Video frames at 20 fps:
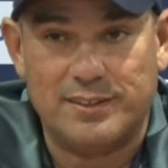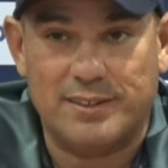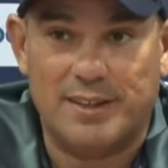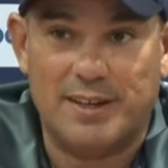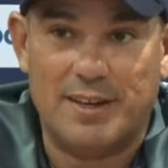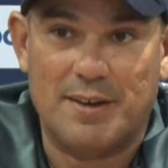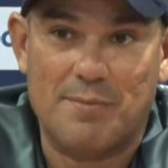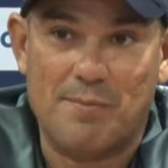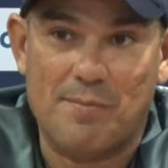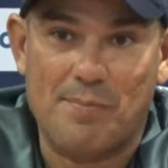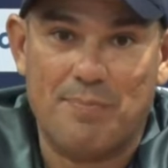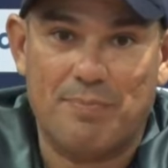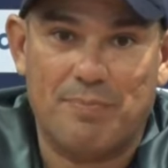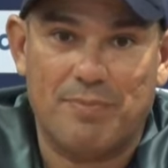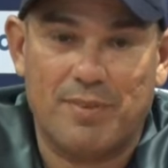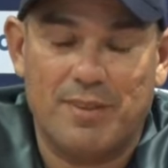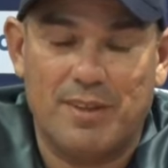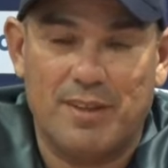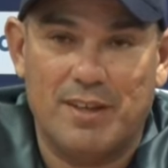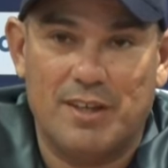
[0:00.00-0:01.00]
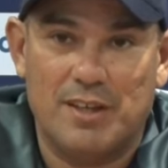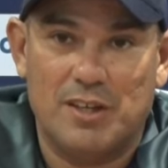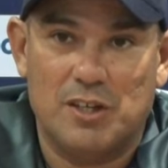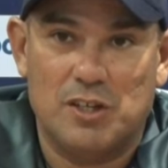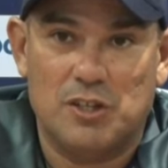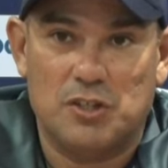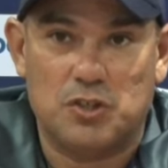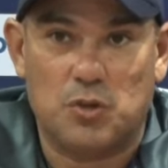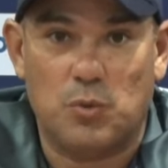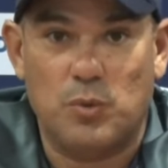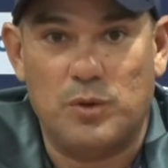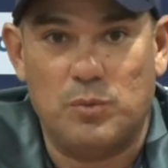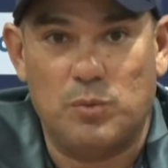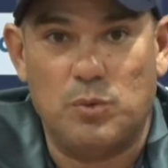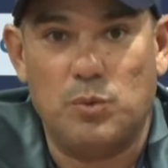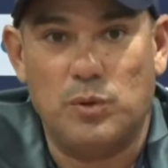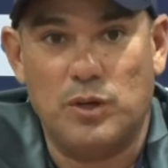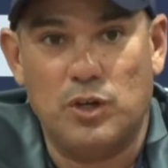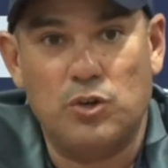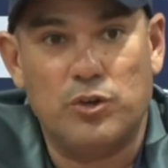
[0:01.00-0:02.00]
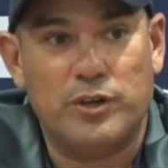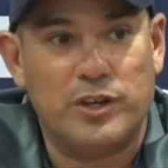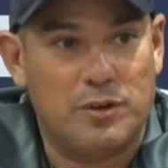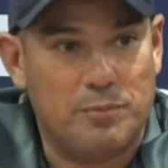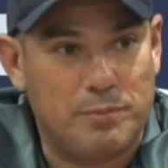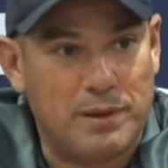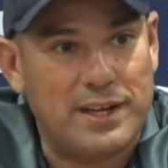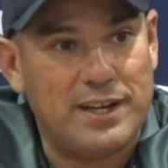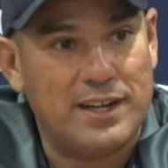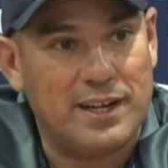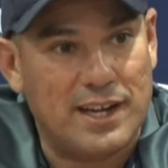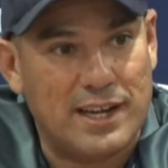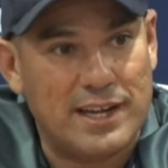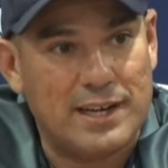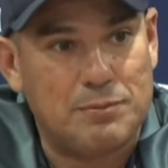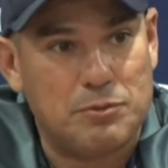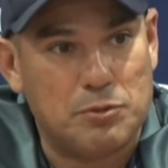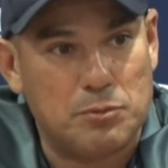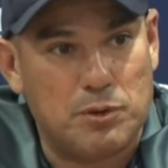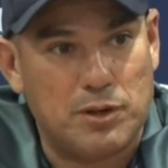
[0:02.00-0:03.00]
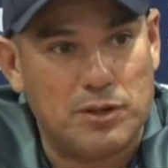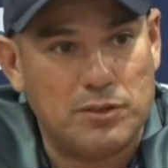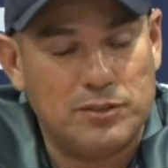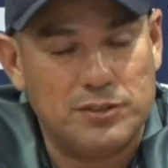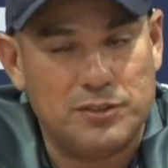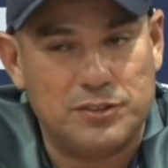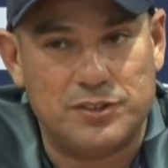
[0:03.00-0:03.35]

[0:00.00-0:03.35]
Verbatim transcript: Um, so we, we will look at our batting lineup tomorrow